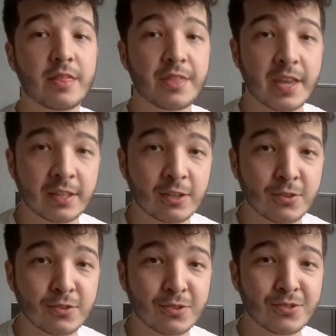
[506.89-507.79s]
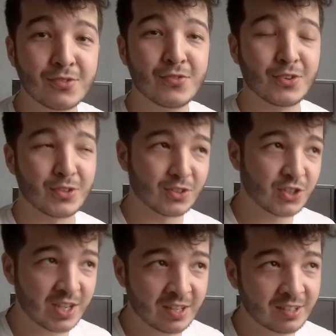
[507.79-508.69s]
thank you for your
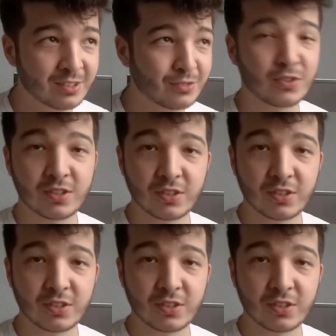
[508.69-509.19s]
channel, for your